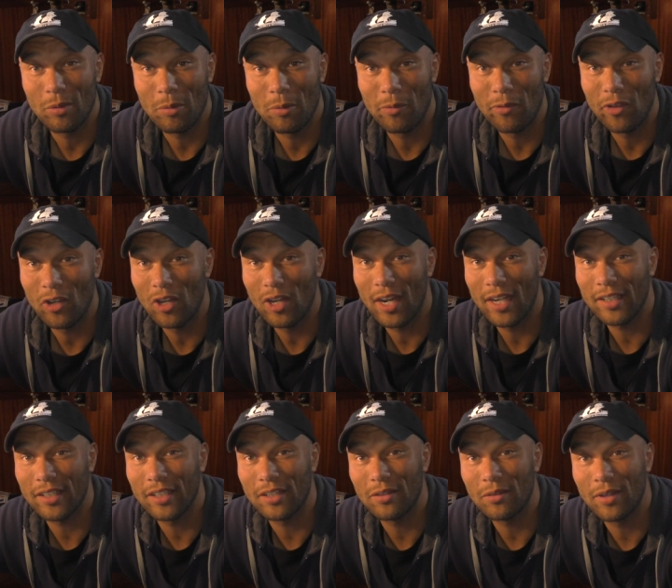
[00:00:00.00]
we were very
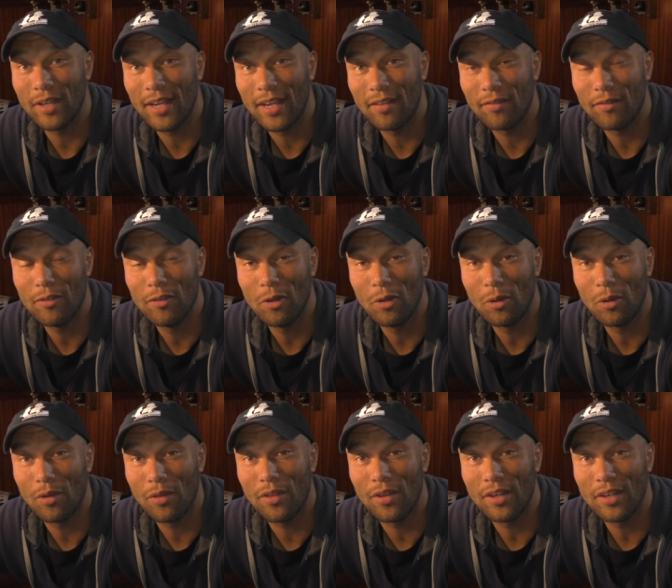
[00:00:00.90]
lucky to have
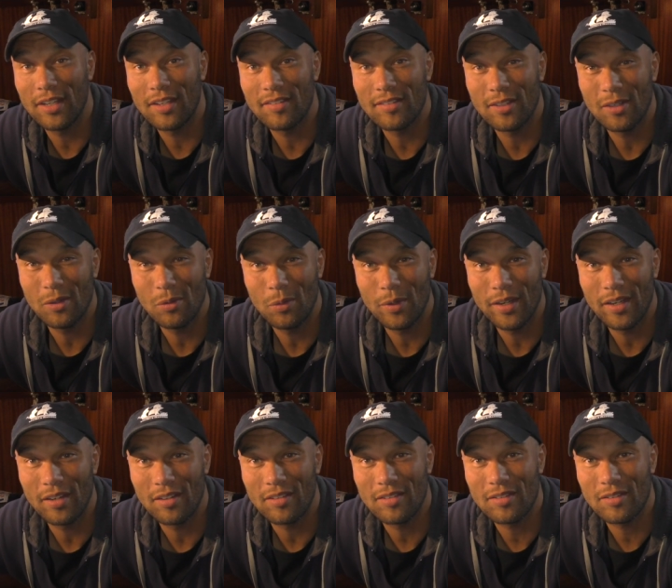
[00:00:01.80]
north and easterly
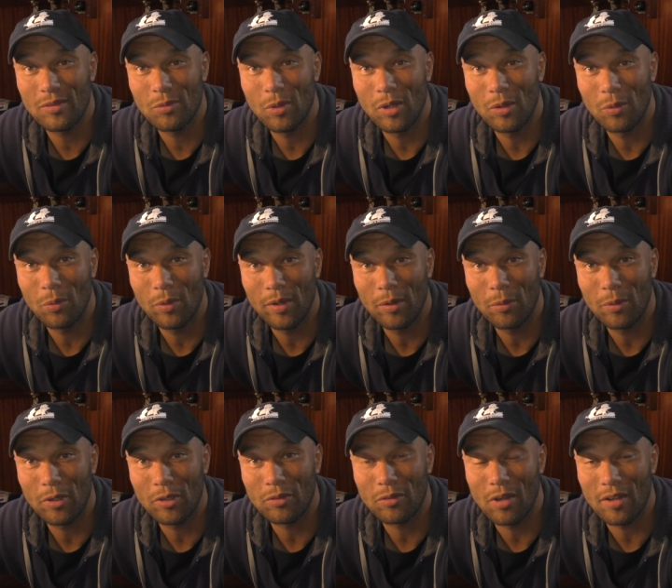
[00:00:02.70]
winds when we
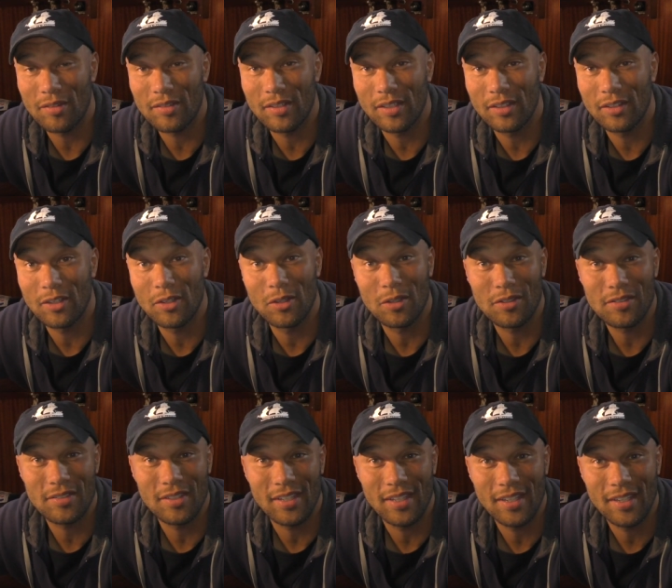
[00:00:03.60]
were crossing the North
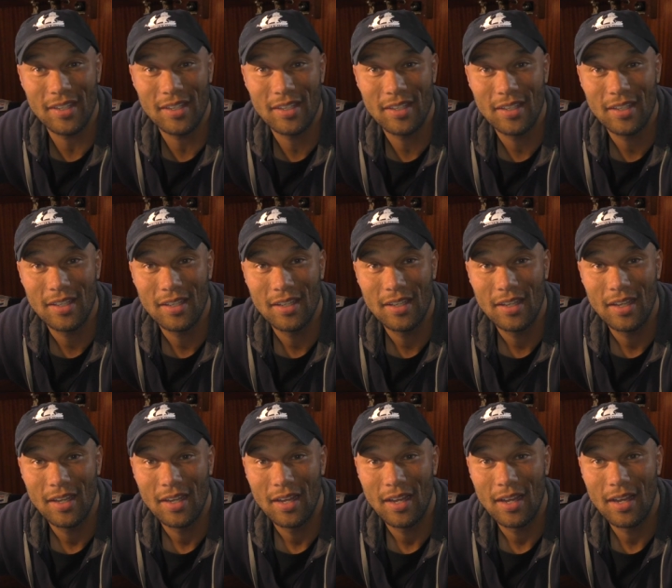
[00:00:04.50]
Sea.
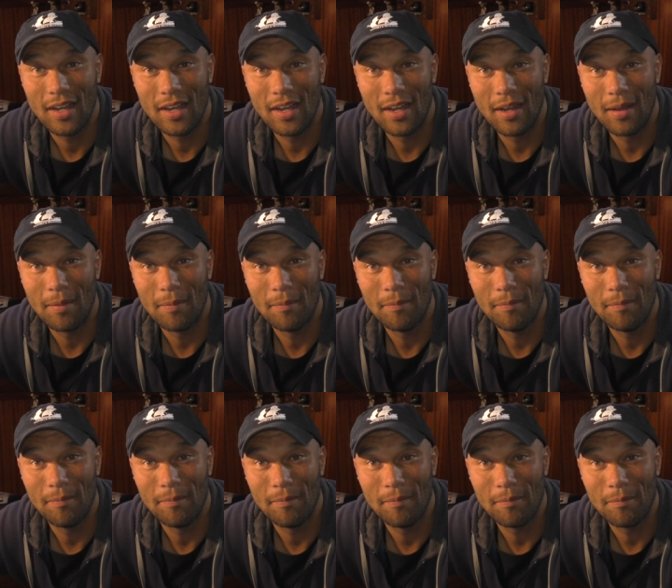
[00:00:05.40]

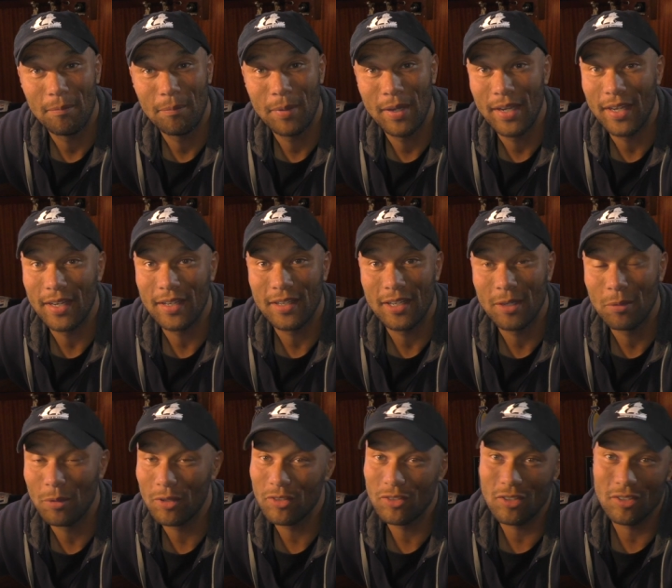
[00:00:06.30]
But it
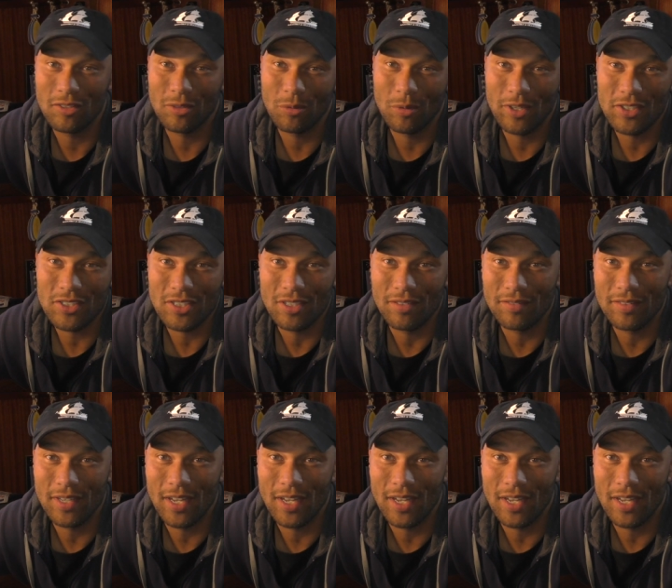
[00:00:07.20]
was just a question of